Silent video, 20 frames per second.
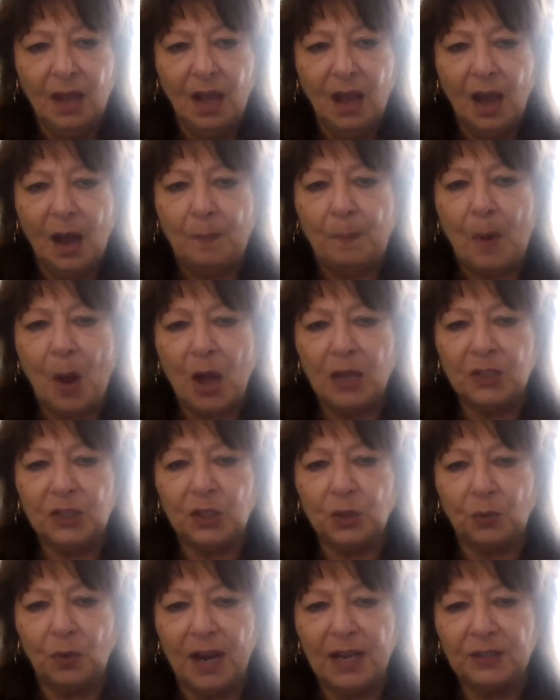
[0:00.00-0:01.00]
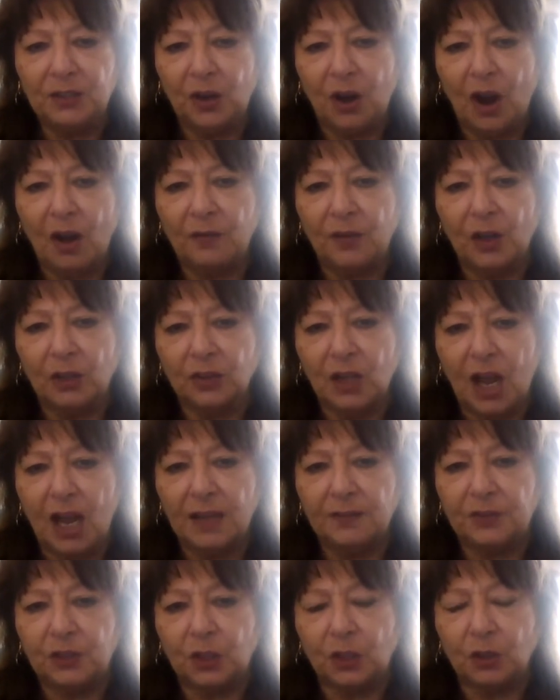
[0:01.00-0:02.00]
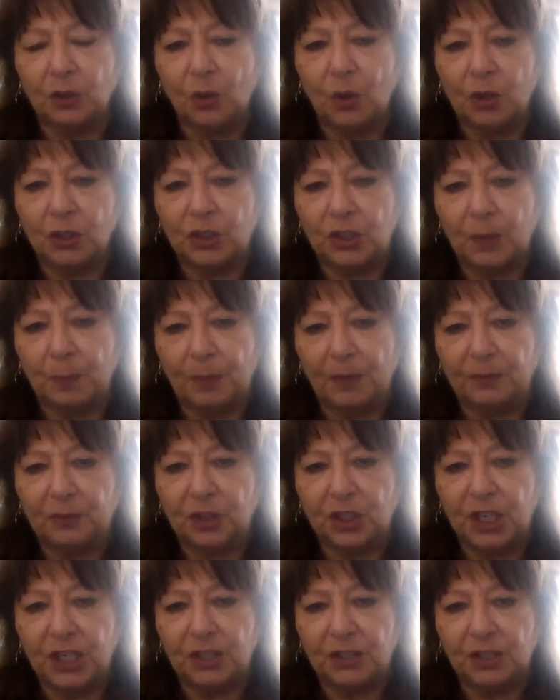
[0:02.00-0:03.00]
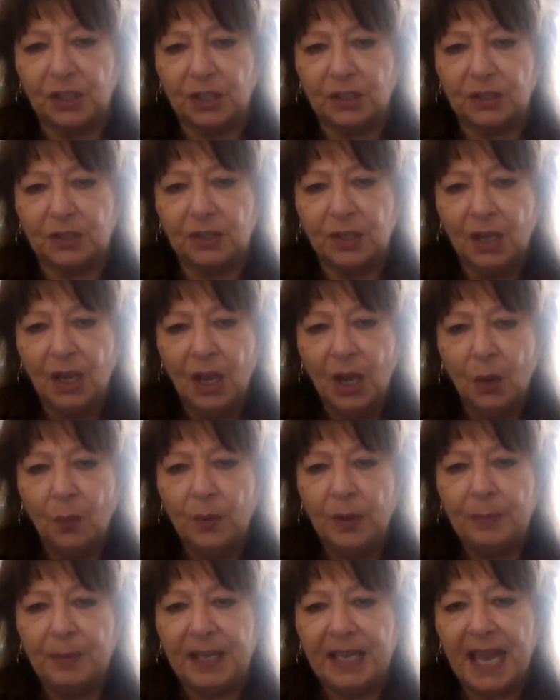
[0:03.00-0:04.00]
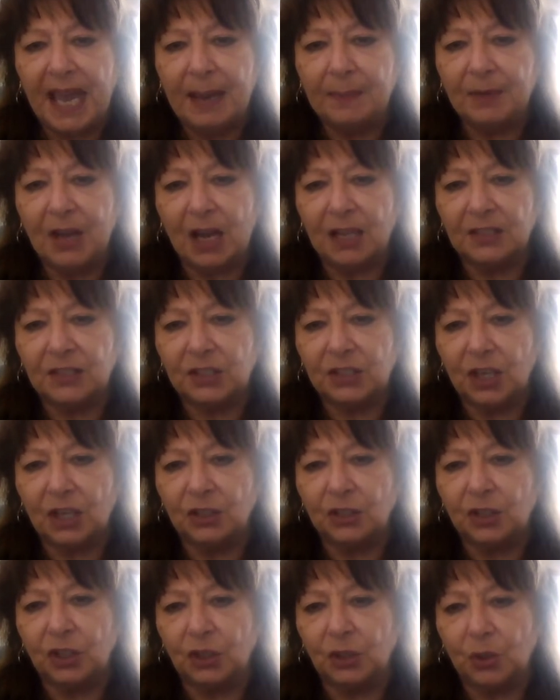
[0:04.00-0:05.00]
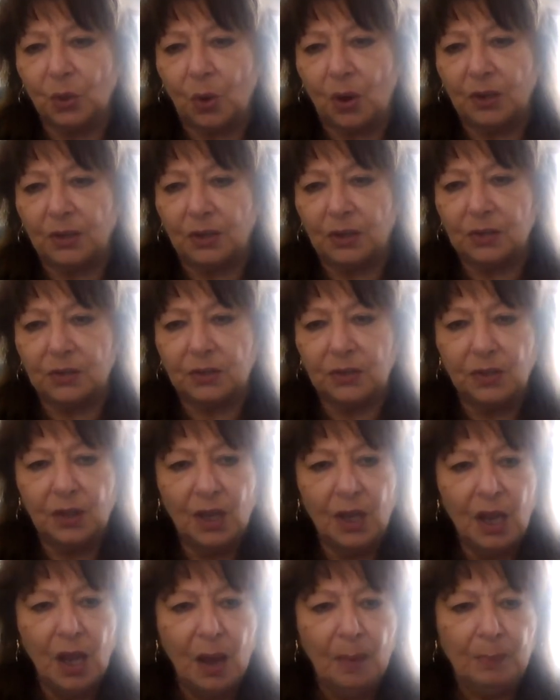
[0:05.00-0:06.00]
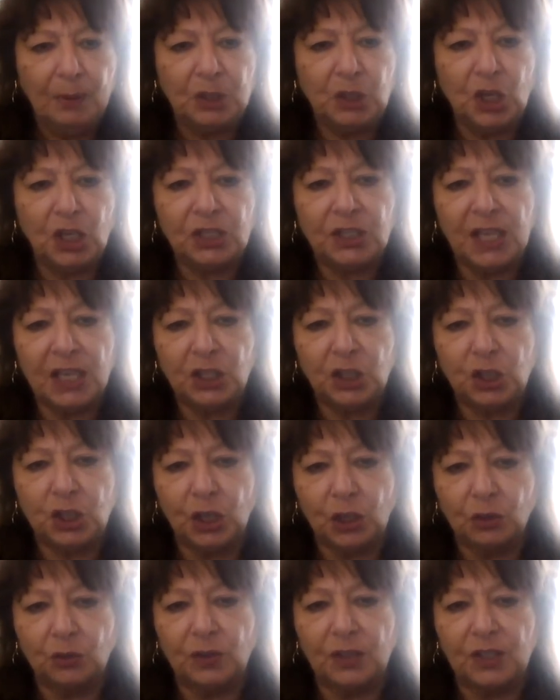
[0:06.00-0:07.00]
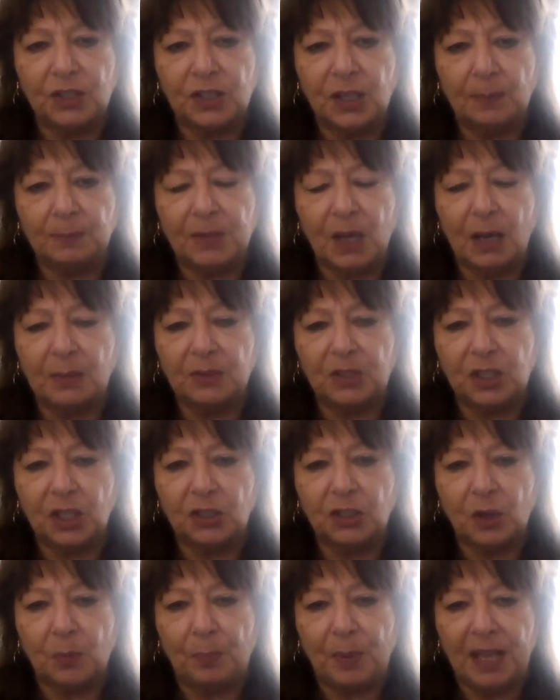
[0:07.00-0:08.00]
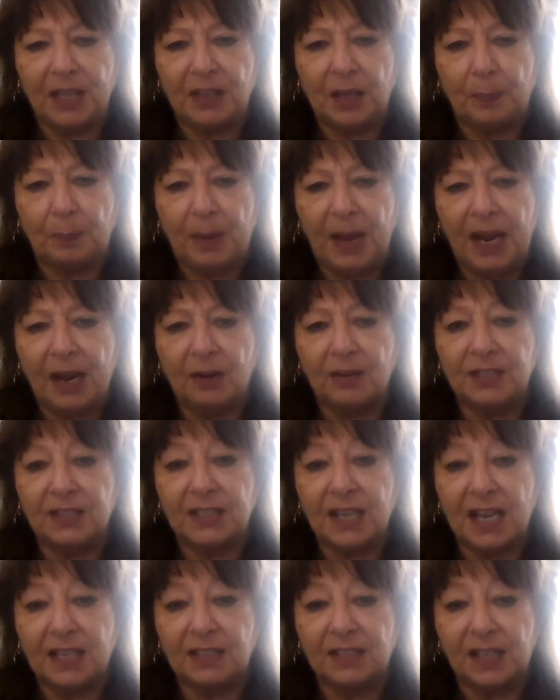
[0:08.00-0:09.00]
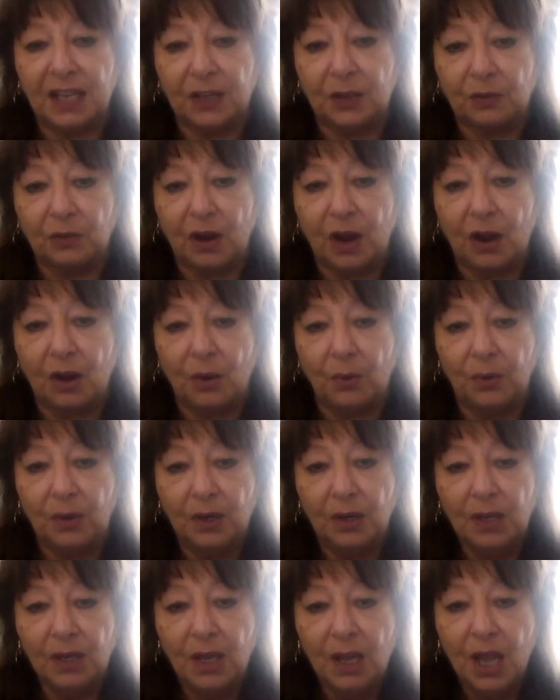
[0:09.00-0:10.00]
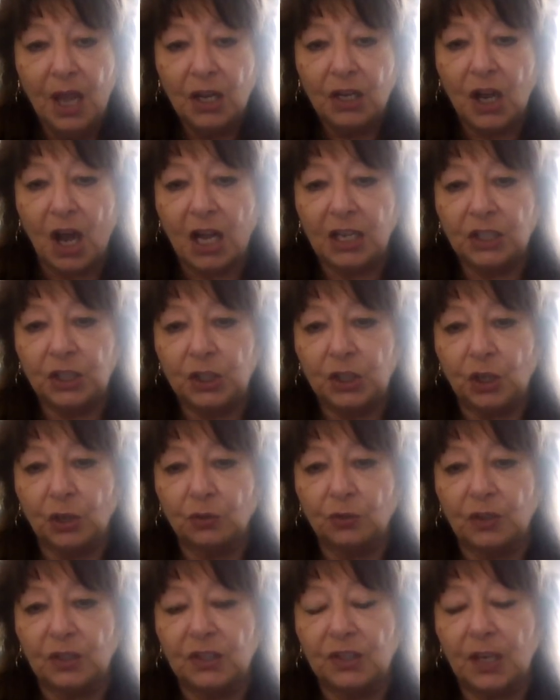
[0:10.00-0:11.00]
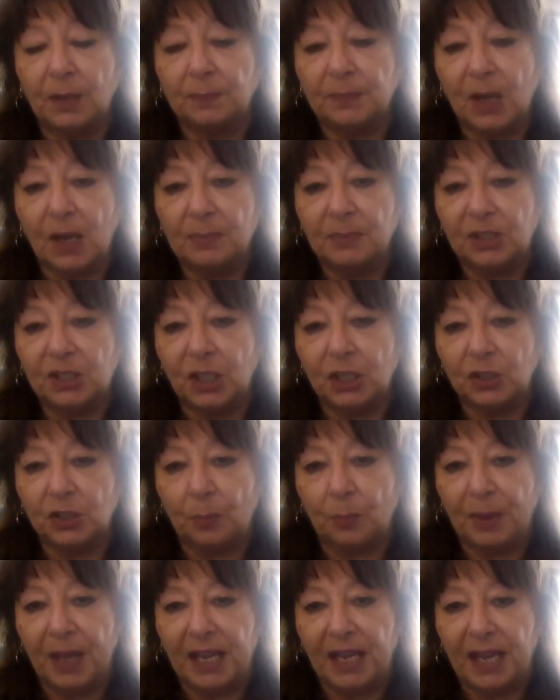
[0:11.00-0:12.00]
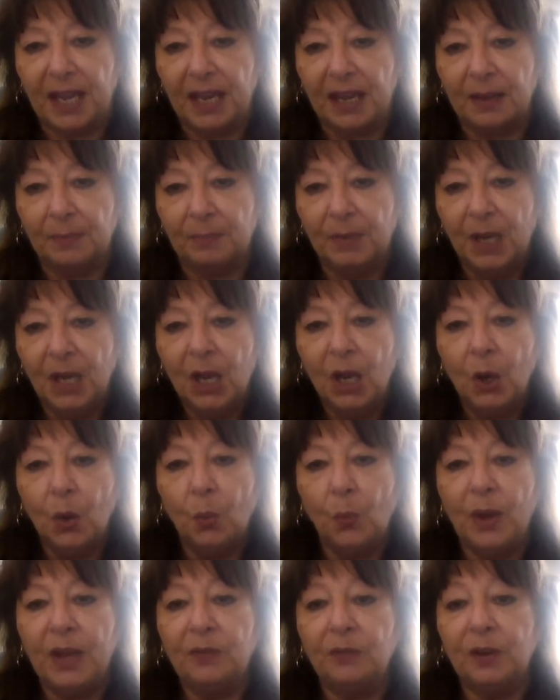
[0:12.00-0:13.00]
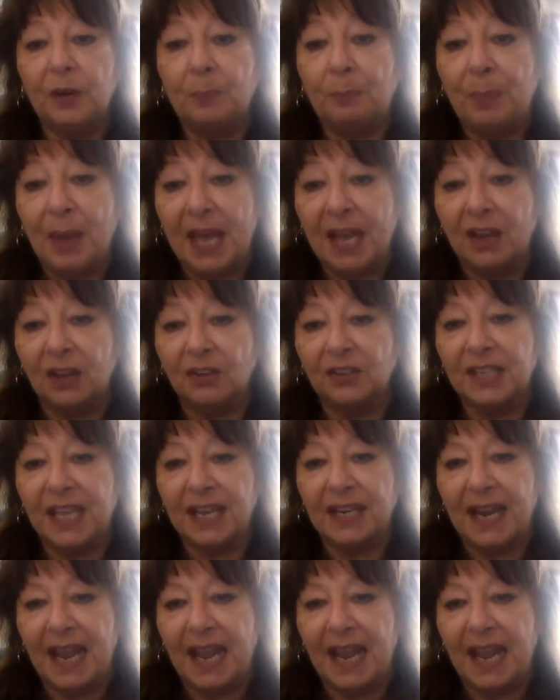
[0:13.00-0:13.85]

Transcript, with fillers: Upon surrender of our lives to the Lordship of Jesus, we became God's sons and daughters. But just as children sometimes disobey their parents as they grow, God's children sometimes disobey Him. We rebel, get